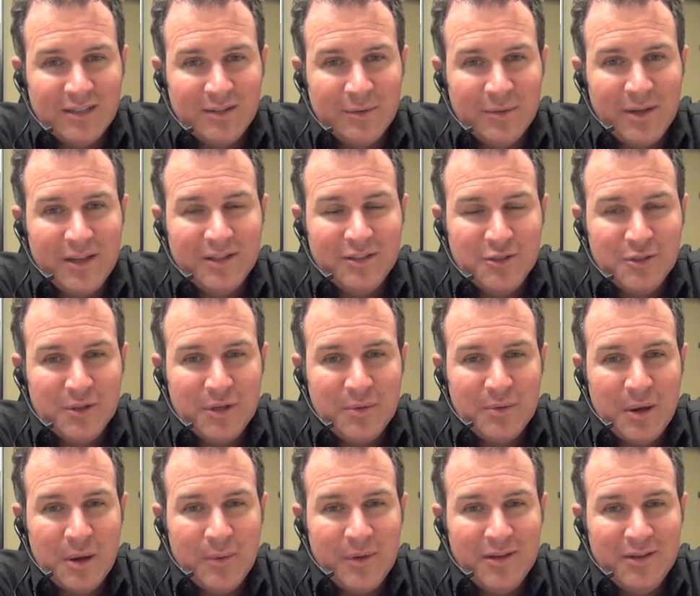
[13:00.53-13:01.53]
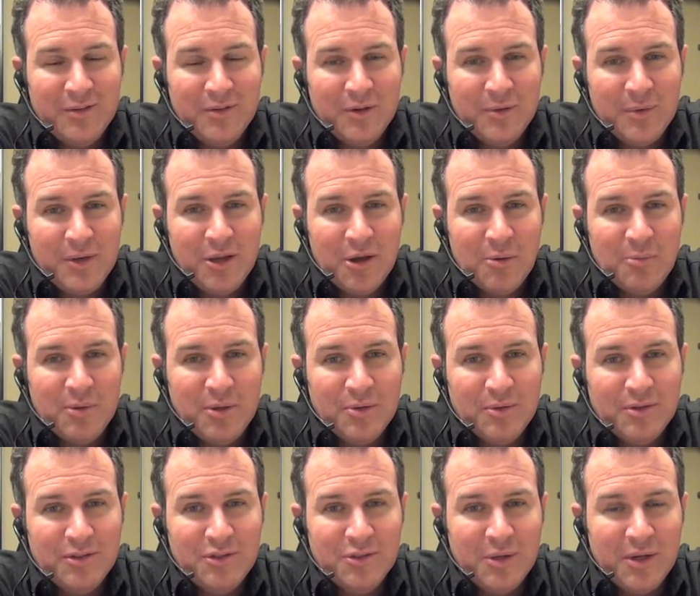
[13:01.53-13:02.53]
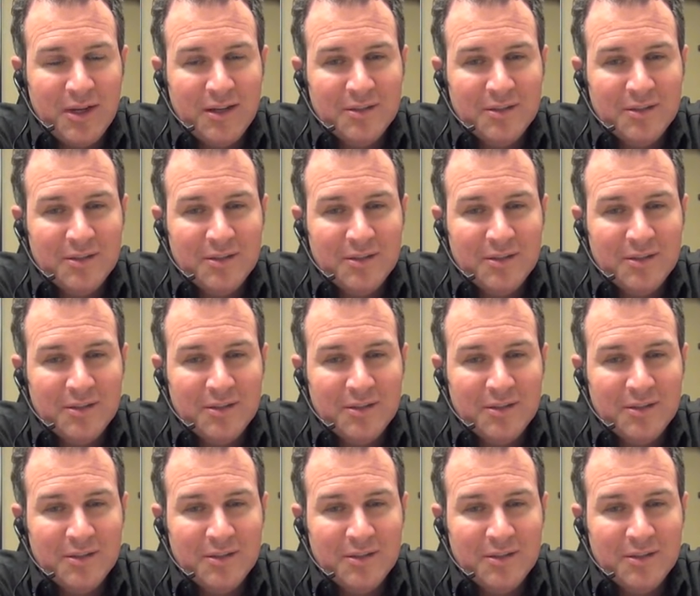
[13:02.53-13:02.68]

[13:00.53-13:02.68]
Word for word: We enjoy what we do and we hope you enjoy